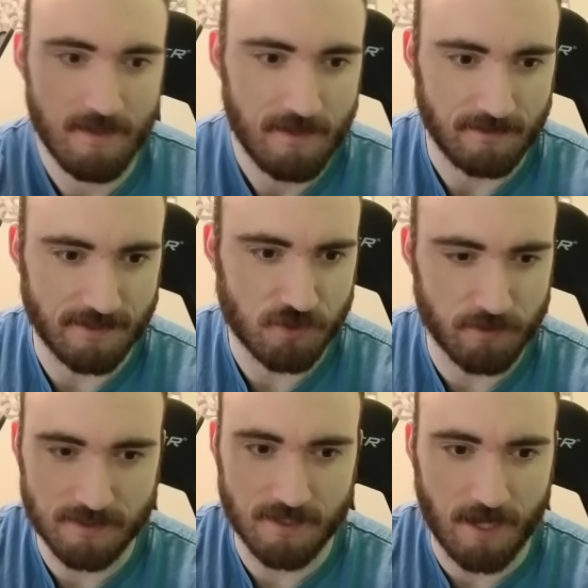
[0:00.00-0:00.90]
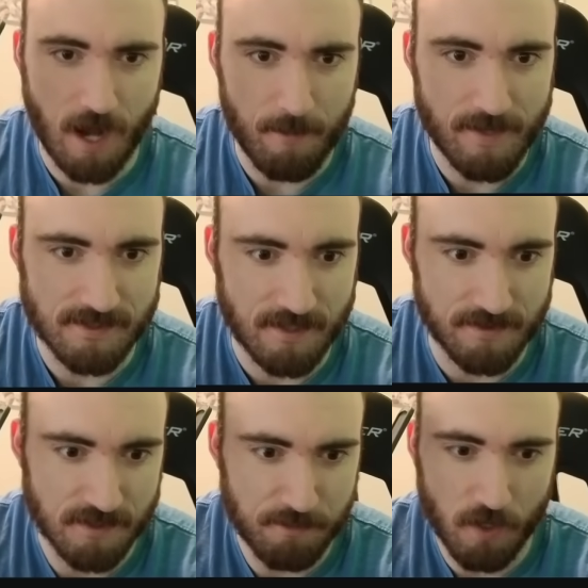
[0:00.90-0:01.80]
Let's read the comments on
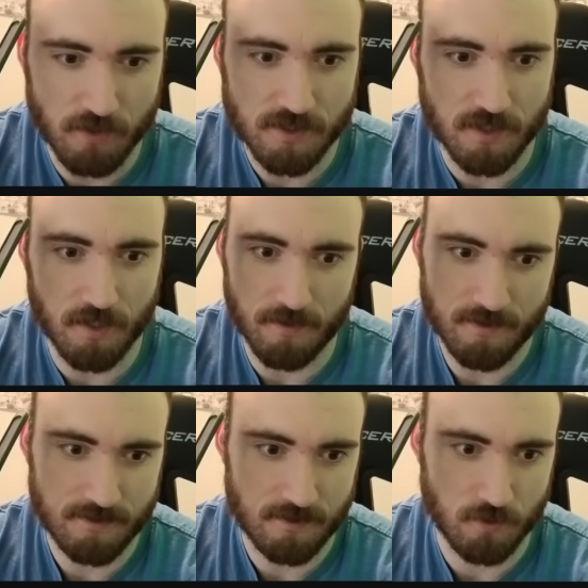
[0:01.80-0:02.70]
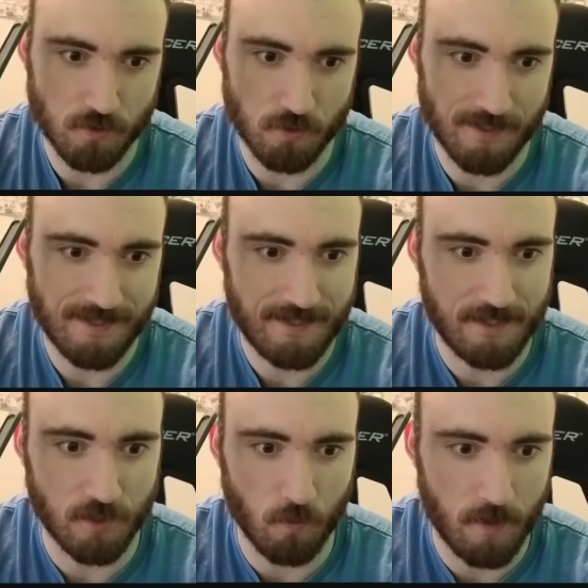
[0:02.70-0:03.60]
this post, though, to
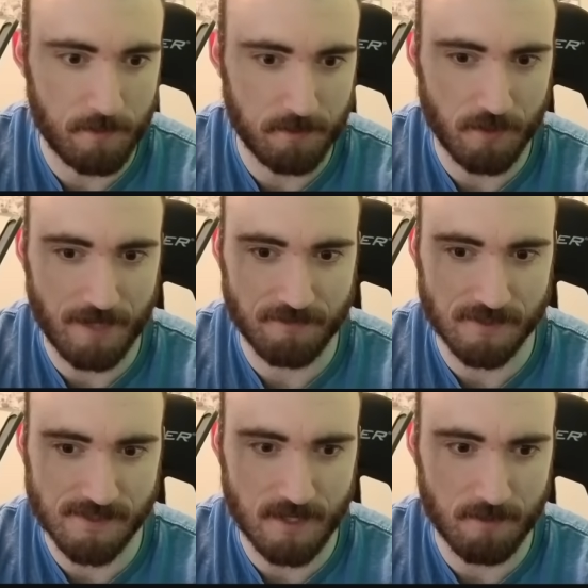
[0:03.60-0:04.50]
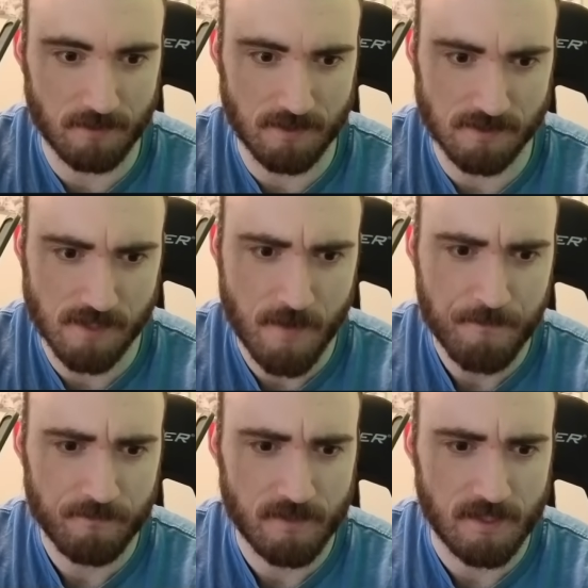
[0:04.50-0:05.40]
hear what people have to say about this.
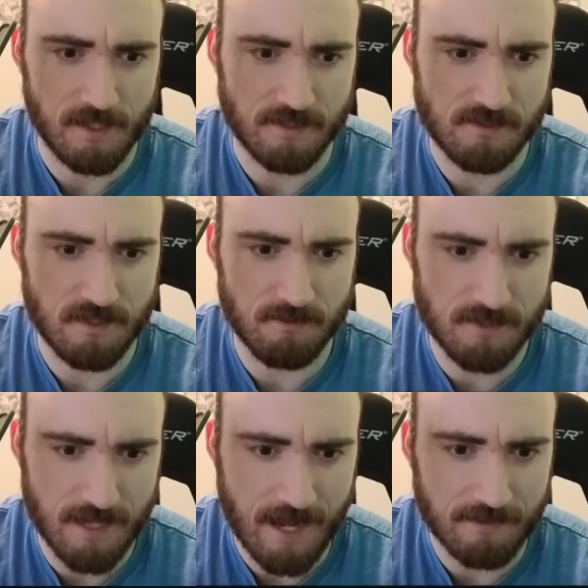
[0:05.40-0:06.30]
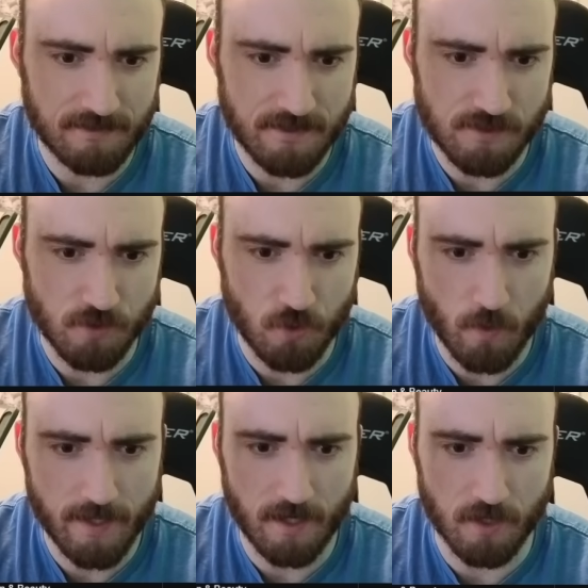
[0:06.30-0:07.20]
It seems the athletes who
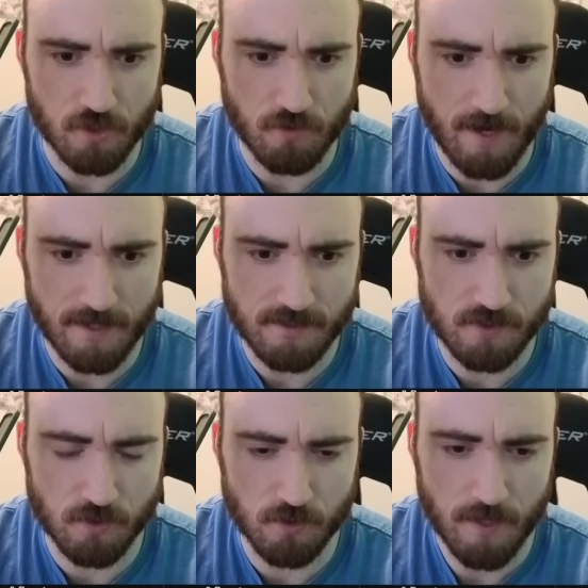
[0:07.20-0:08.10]
quit are trying to